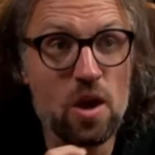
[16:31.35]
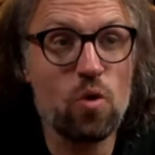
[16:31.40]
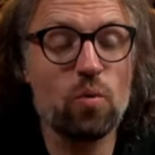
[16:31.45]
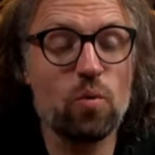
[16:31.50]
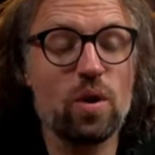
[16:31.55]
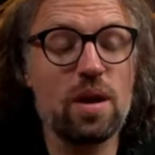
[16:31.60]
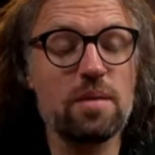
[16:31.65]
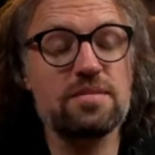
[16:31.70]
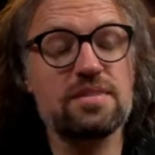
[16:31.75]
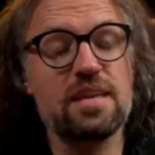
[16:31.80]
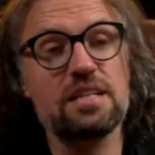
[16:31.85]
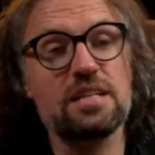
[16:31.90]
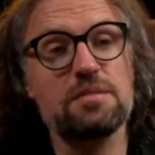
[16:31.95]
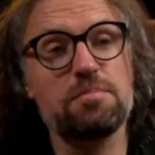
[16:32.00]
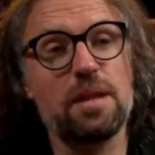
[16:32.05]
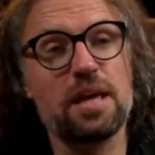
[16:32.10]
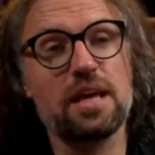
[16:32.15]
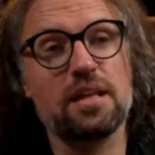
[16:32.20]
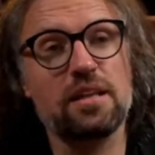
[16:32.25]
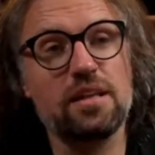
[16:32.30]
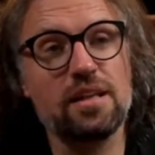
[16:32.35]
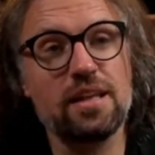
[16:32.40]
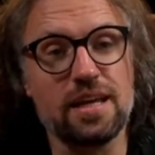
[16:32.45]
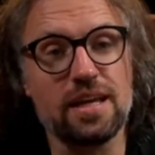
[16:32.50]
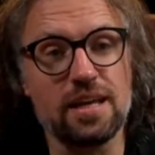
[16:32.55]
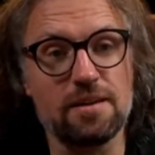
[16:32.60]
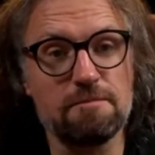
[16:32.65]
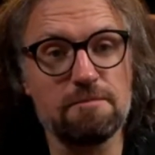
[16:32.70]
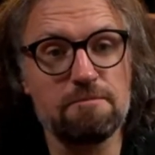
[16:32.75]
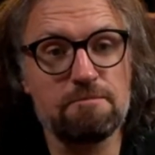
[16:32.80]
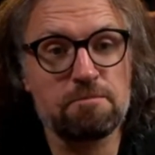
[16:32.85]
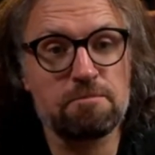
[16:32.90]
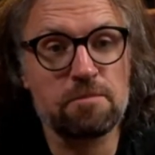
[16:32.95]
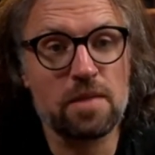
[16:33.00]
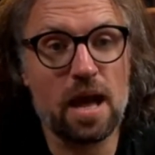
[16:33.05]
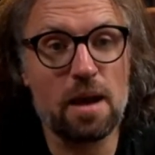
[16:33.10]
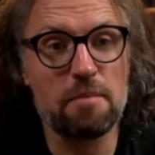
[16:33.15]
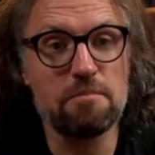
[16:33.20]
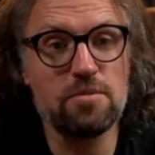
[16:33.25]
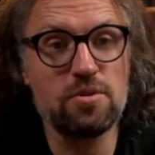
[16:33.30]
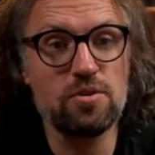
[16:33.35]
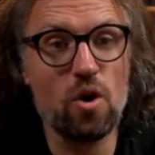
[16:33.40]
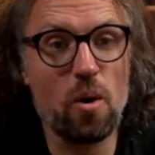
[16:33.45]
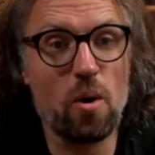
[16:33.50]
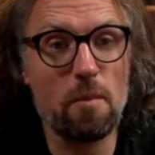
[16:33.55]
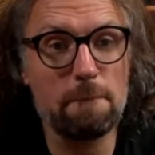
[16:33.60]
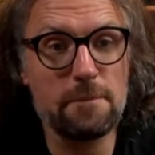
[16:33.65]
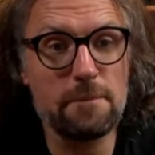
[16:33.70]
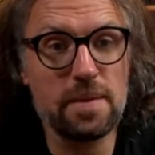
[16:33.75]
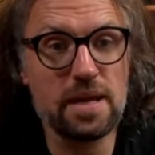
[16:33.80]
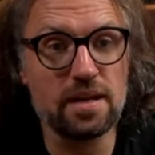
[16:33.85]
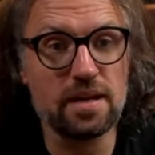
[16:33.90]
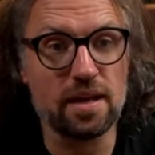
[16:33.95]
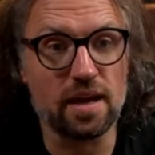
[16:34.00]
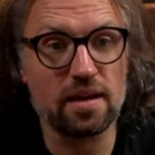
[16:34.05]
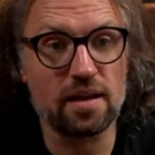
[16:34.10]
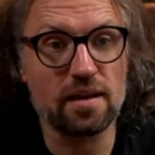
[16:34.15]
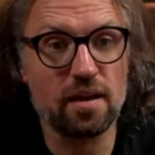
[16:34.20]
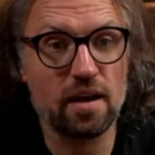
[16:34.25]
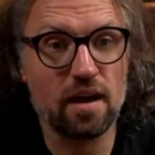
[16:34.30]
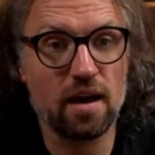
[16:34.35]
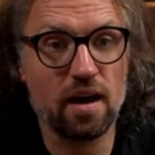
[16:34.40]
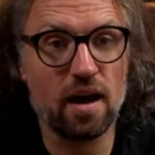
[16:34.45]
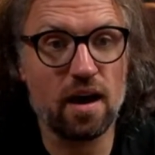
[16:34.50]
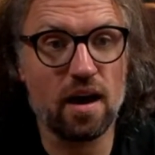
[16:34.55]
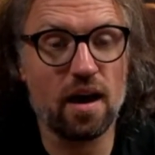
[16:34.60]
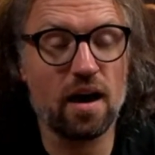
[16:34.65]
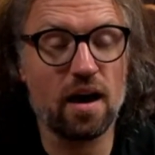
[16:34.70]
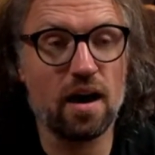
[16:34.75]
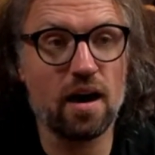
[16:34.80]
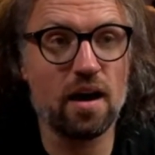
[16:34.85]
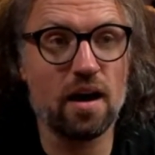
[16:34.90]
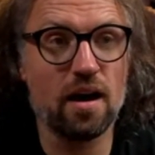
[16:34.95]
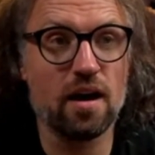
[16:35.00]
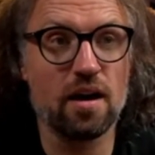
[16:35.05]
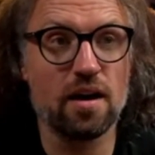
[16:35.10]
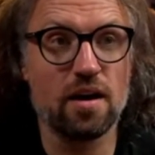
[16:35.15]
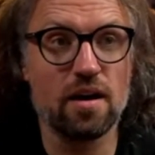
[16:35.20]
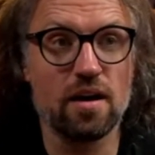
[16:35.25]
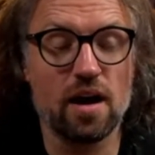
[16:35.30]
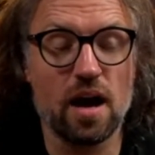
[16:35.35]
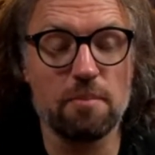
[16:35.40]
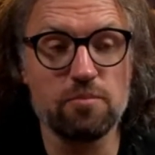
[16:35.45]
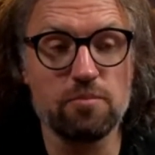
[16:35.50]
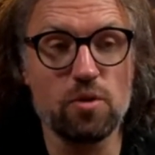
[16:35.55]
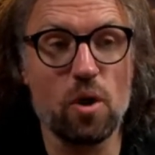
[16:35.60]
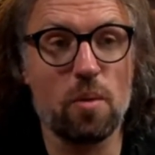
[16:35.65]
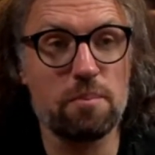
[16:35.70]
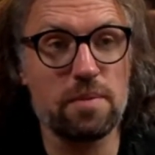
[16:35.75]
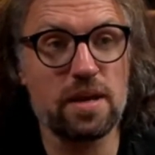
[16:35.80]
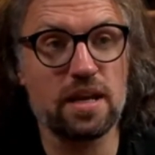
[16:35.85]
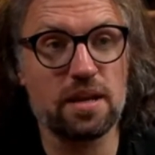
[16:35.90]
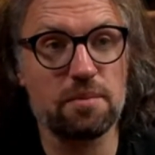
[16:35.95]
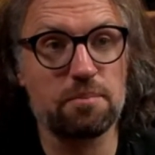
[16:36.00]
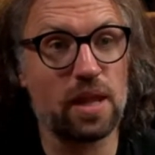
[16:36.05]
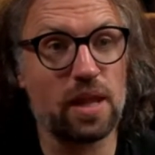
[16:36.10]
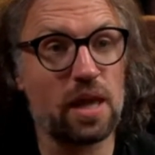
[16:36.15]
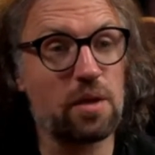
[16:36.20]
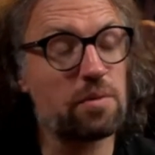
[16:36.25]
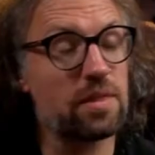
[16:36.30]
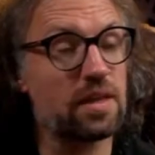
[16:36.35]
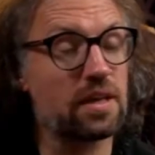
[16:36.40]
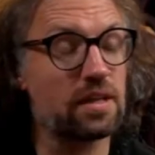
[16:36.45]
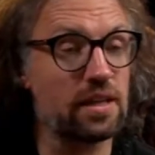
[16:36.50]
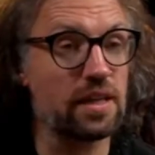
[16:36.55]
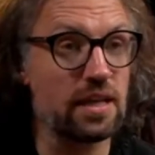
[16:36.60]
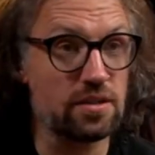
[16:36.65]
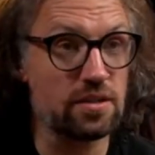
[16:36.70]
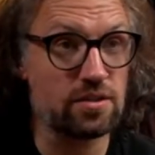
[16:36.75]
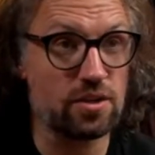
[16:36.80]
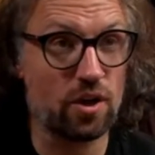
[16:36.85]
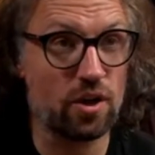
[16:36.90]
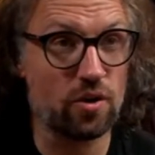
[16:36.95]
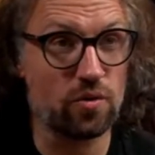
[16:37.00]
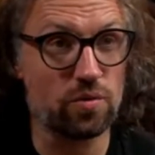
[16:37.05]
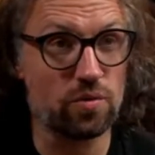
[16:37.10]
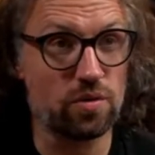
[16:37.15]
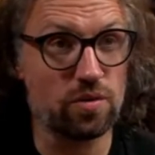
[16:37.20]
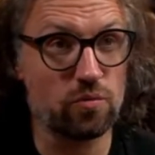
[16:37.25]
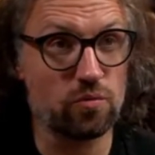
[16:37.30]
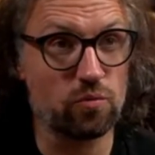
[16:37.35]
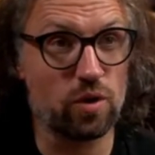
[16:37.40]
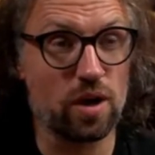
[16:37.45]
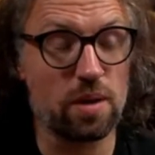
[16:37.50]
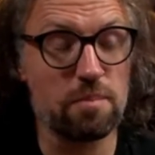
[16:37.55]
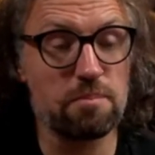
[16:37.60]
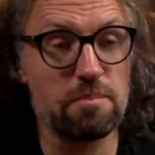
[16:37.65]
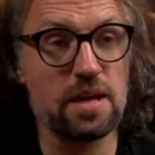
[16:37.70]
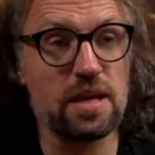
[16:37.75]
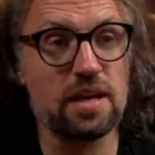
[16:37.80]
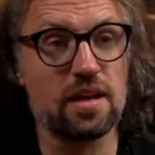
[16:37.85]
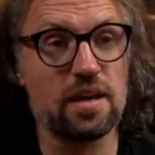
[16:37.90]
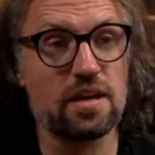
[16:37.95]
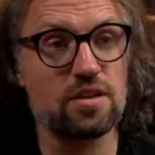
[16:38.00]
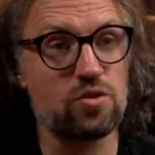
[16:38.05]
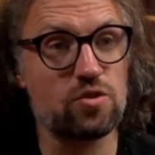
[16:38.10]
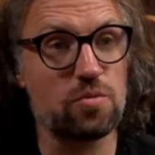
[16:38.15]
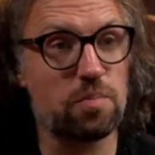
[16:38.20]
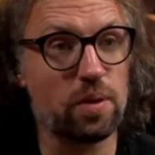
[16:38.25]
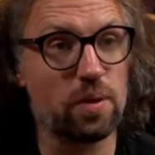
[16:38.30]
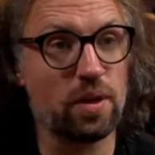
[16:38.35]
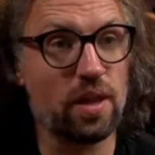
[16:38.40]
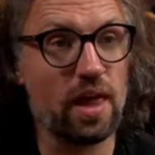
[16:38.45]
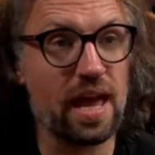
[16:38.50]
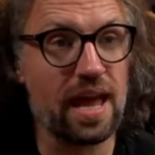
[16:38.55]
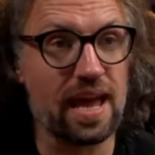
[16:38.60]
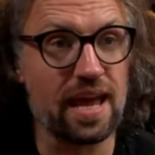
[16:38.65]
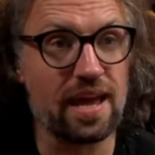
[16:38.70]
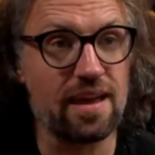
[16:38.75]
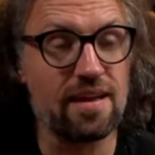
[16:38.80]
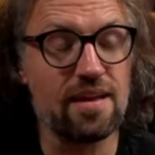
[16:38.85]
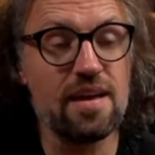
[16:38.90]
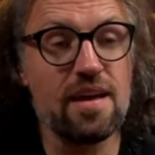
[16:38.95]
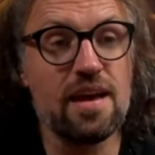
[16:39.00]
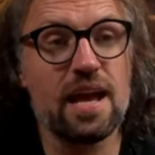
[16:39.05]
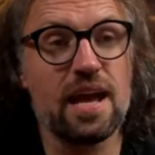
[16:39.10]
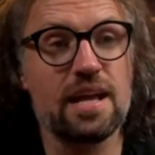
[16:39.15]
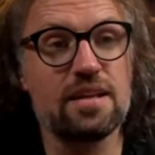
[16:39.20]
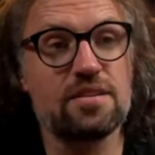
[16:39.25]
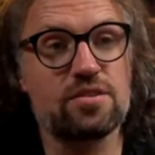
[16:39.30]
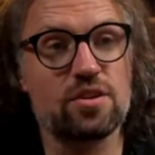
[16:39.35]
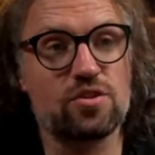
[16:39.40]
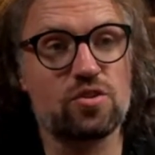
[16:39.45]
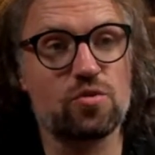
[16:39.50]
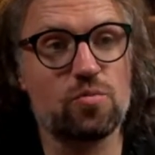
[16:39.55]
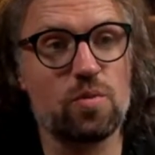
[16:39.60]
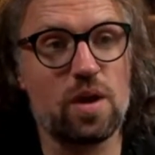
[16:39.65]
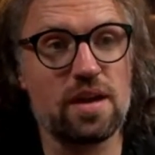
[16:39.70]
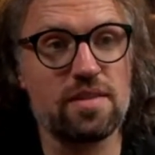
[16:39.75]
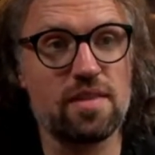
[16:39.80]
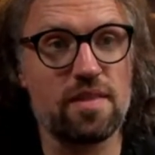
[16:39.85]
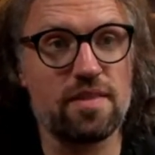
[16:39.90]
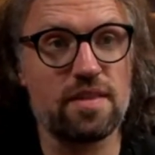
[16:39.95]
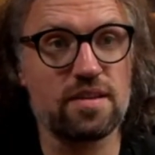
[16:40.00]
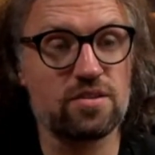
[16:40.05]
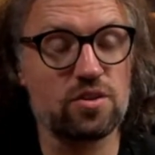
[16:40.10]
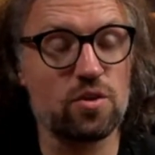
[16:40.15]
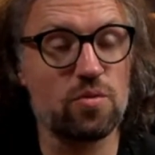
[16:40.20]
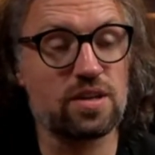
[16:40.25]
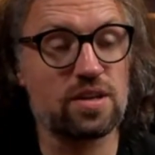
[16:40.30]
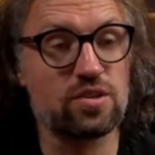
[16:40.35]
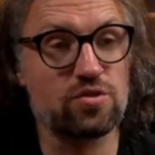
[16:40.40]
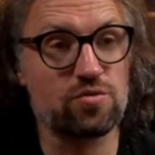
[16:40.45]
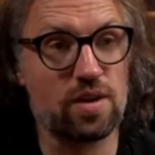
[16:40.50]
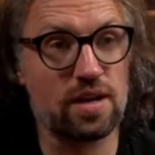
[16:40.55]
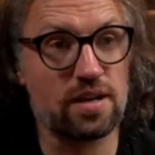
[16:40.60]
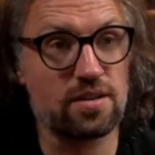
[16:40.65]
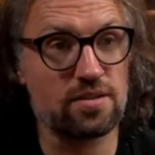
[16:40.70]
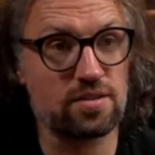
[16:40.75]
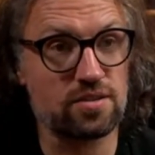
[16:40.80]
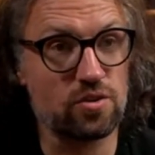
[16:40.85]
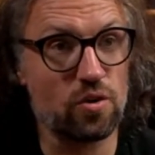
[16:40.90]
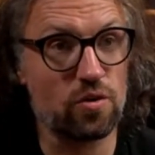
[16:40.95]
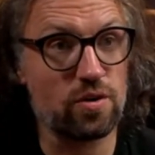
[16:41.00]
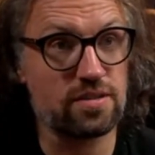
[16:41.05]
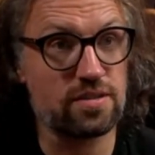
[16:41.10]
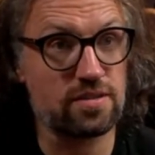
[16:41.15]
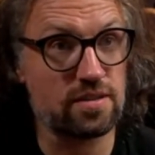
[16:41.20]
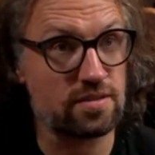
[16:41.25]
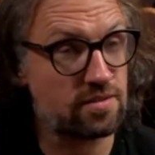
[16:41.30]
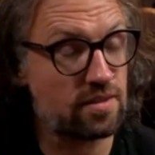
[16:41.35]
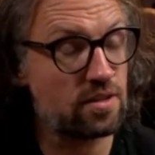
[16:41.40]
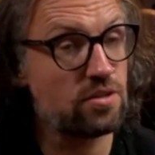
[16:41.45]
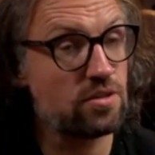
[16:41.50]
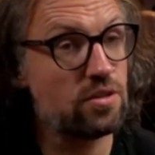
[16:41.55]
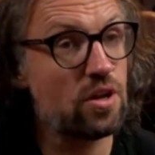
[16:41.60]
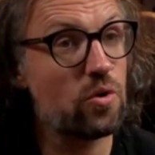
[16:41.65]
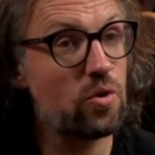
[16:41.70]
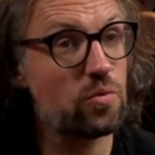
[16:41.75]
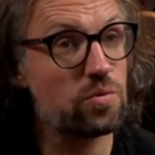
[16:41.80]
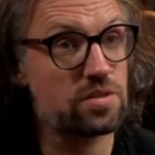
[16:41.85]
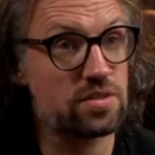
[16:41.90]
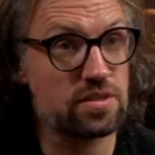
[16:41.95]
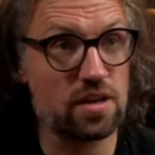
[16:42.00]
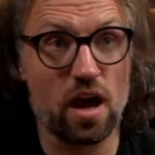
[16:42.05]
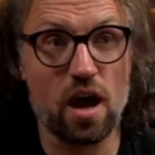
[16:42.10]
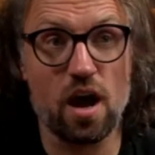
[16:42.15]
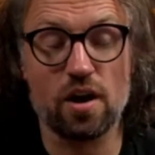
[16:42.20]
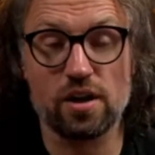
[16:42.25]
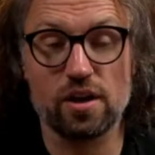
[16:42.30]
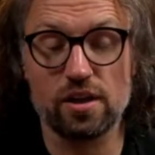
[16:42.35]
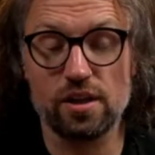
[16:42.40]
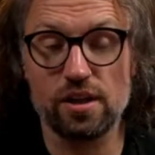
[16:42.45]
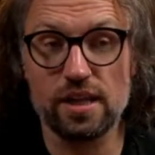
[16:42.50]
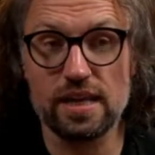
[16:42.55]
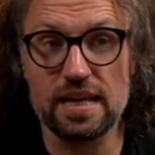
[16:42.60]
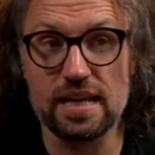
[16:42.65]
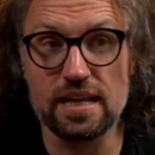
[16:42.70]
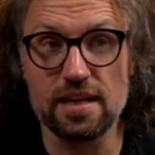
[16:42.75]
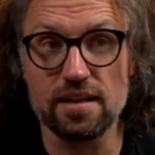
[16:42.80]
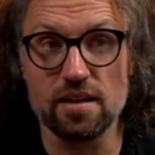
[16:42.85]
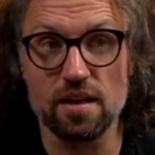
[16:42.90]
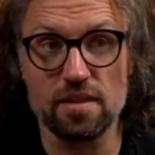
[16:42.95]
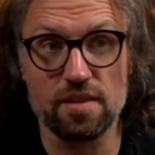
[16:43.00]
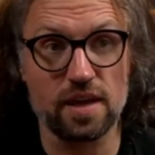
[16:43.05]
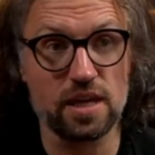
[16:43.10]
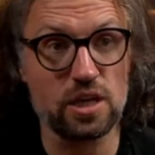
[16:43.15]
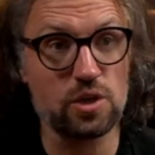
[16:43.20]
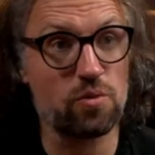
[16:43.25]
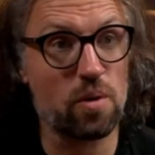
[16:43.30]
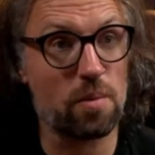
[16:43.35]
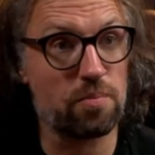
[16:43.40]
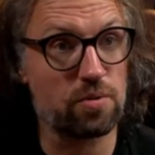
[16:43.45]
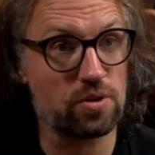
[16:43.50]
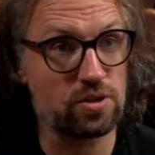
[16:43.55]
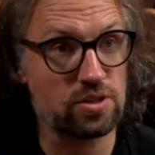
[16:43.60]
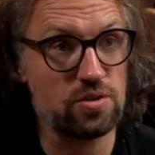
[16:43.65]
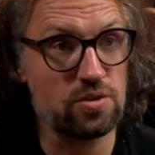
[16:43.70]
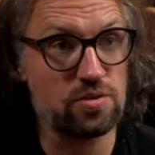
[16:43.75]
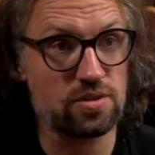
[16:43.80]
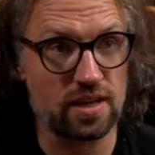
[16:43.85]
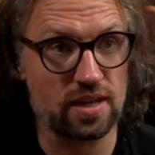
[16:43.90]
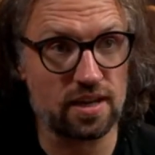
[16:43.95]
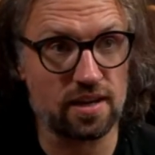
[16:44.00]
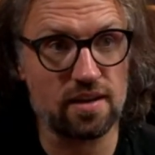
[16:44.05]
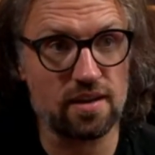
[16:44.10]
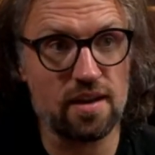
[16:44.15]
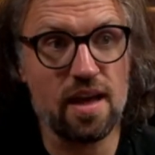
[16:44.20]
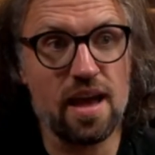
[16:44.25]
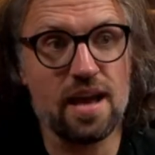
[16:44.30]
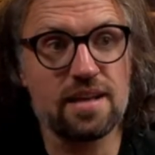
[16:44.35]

When I'm saying to play clean, I'm not meaning play with a clean tone. What I'm meaning is you play in such a way that there's no extraneous noises. The notes are clean that you are producing.